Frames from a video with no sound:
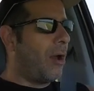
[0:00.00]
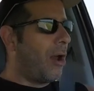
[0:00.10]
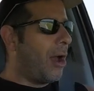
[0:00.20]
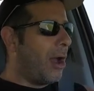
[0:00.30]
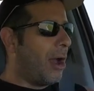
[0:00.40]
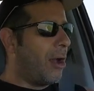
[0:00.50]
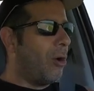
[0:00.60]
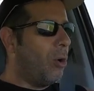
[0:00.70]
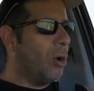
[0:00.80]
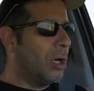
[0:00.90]
uh,
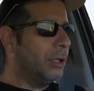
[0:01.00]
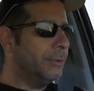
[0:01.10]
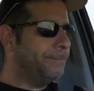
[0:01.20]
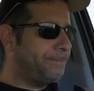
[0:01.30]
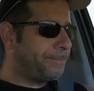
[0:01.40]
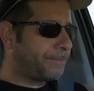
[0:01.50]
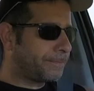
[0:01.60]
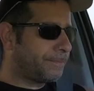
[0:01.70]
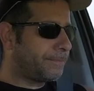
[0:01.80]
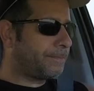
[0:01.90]
or
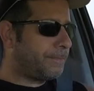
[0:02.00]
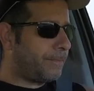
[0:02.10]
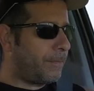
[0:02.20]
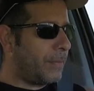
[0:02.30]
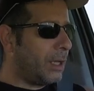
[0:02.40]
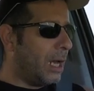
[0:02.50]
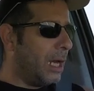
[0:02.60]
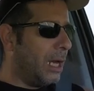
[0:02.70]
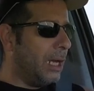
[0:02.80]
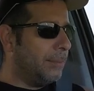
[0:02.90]

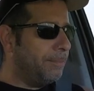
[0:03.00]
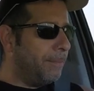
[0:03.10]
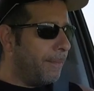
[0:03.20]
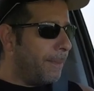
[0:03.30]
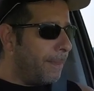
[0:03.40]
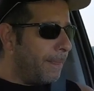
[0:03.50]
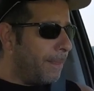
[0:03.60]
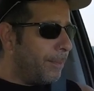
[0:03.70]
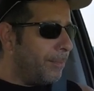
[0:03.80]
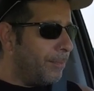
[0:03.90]

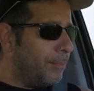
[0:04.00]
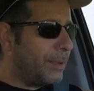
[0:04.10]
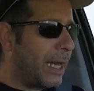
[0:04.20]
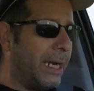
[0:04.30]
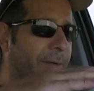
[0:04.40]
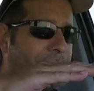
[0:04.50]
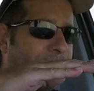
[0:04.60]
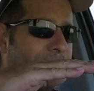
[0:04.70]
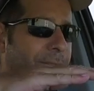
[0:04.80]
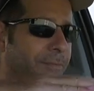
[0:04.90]
um, kind
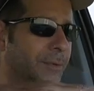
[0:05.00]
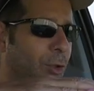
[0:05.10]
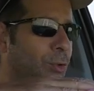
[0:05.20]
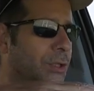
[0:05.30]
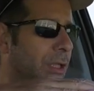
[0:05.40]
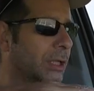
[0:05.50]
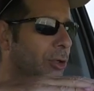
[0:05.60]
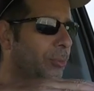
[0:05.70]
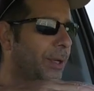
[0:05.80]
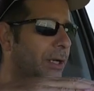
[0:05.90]
of lose a
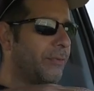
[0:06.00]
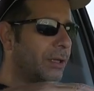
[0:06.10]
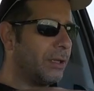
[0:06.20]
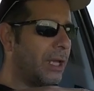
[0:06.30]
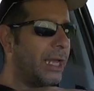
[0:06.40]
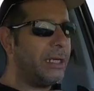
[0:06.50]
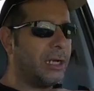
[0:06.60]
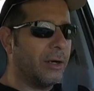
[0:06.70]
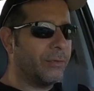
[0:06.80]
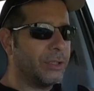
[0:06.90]
little bit of the light
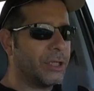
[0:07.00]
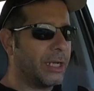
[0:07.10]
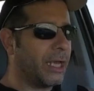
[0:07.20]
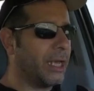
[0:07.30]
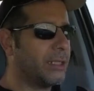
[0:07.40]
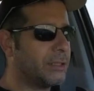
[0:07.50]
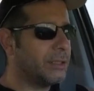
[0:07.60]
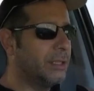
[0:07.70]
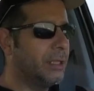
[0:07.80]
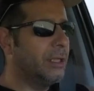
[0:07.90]
coverage, I guess,
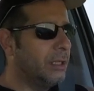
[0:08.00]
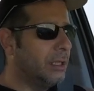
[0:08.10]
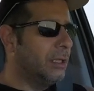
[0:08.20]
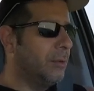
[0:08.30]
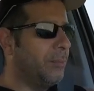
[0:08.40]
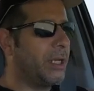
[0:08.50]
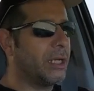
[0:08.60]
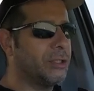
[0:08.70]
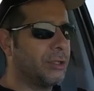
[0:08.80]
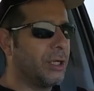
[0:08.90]

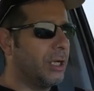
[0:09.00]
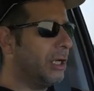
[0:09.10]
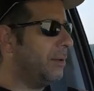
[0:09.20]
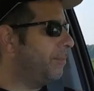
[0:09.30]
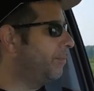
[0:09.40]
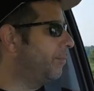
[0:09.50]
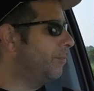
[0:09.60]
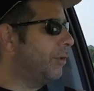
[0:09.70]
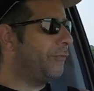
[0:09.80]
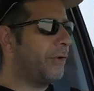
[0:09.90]
because you're going to
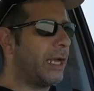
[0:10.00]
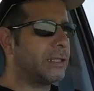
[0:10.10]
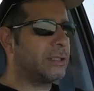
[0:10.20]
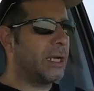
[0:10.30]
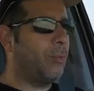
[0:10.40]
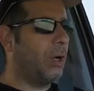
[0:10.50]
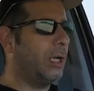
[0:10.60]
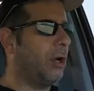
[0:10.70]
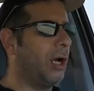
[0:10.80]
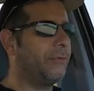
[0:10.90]
reflect
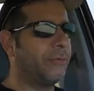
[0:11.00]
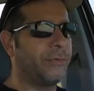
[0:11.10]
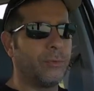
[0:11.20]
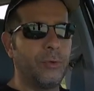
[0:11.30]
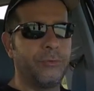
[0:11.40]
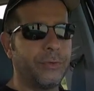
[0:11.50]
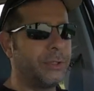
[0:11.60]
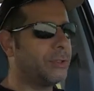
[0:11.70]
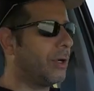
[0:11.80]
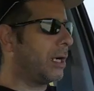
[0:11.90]
somewhat off of the roof of the
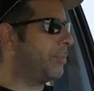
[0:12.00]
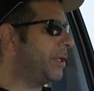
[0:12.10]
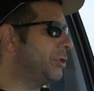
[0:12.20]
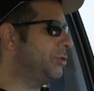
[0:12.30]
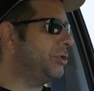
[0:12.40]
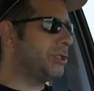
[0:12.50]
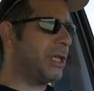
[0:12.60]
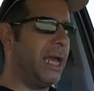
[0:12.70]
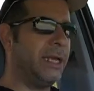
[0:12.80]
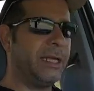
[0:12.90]
truck, because you just
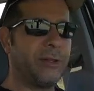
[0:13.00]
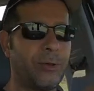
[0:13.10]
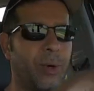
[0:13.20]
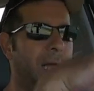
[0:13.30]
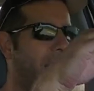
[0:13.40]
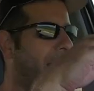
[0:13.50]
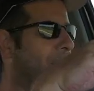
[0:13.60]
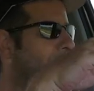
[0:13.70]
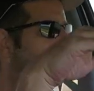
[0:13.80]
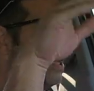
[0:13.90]
can't get the right
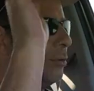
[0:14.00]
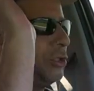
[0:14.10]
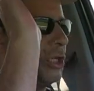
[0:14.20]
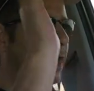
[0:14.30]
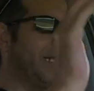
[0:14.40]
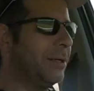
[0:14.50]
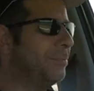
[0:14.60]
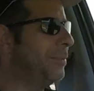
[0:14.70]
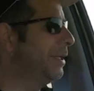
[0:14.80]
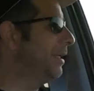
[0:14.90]
angle without shining
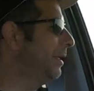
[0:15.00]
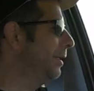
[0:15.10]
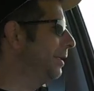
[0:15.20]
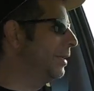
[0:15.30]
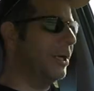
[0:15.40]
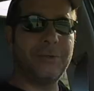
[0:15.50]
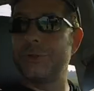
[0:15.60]
them, you know,